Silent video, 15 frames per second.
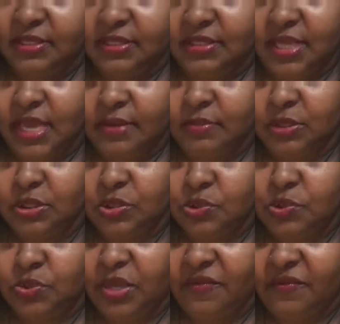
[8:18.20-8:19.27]
It's time
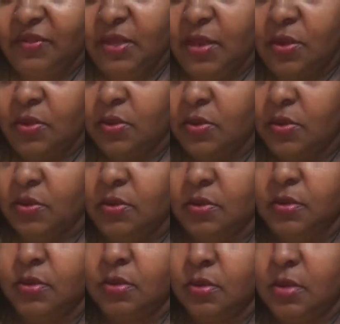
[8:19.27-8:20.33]
to, even though
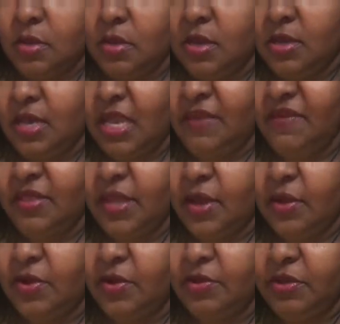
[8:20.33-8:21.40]

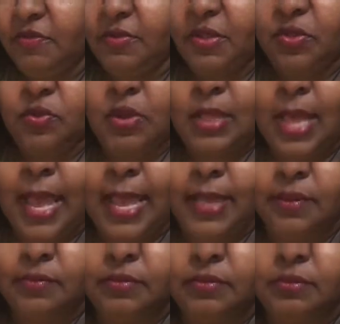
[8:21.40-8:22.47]
you've been through a lot
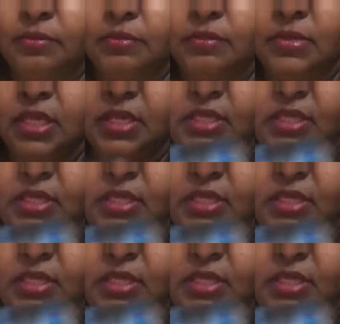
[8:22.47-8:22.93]
in